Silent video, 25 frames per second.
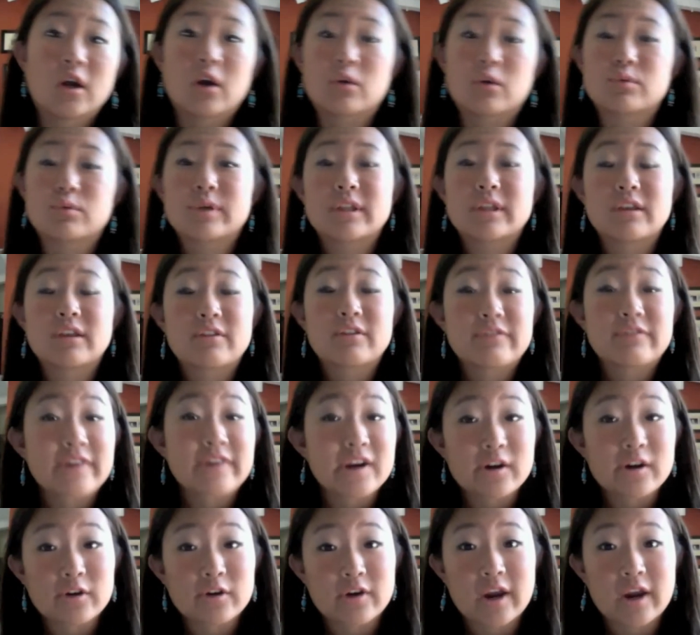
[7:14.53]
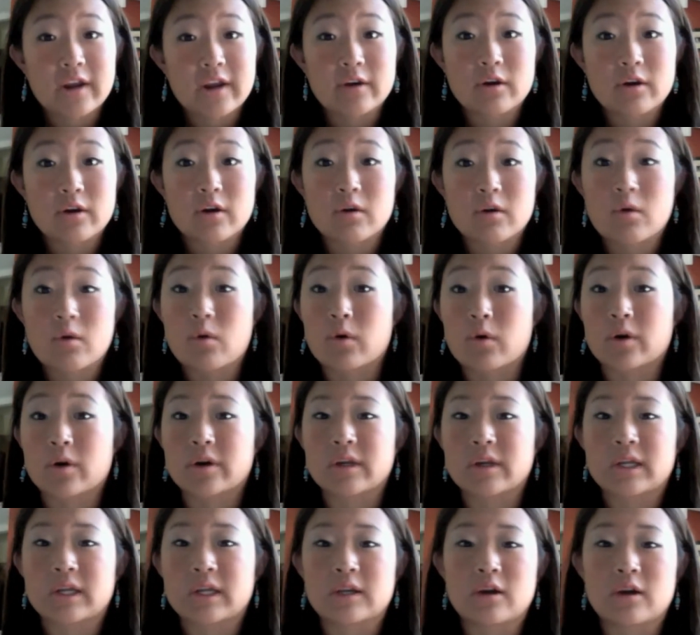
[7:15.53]
a really fair grader,
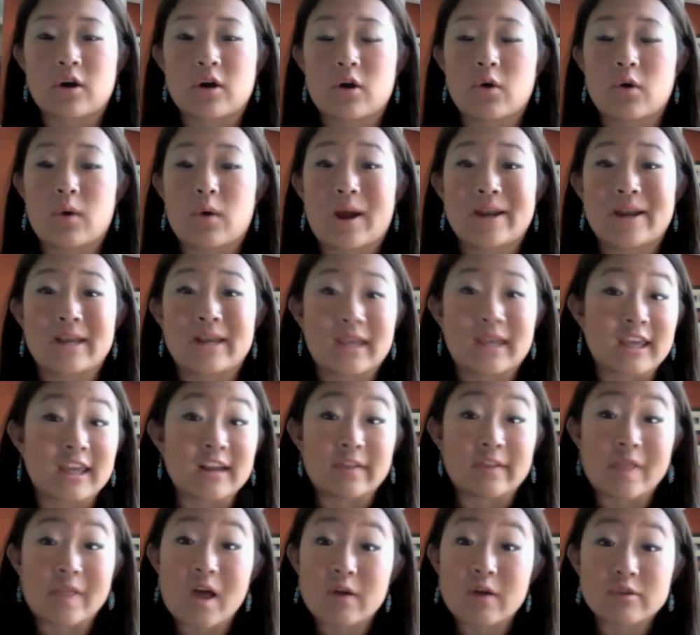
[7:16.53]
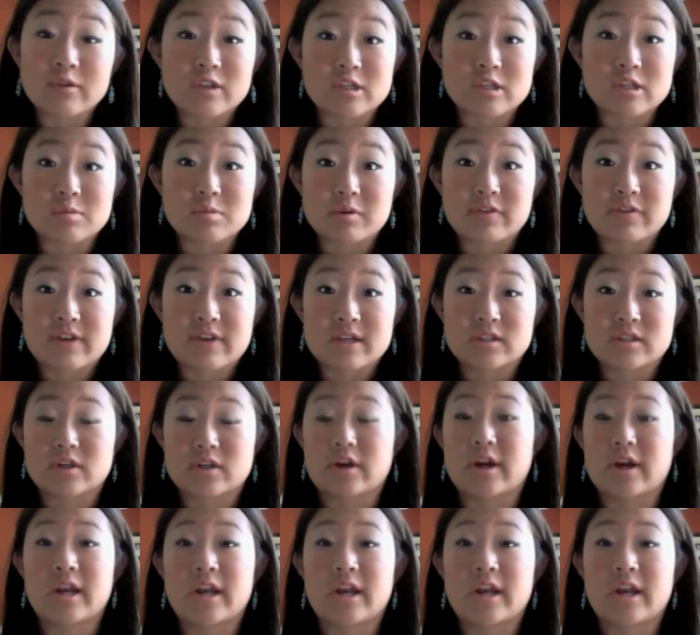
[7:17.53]
or, you know, I didn't get along with this professor.